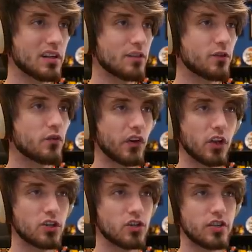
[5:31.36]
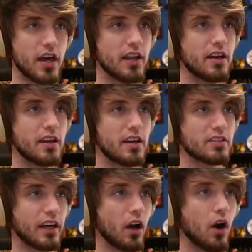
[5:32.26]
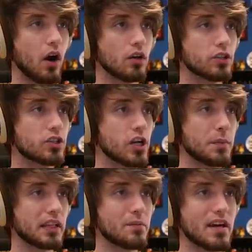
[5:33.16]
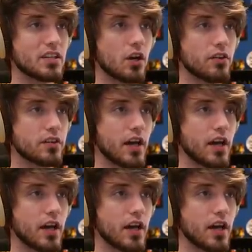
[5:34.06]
one of the few villagers that is like, legitimately messy all the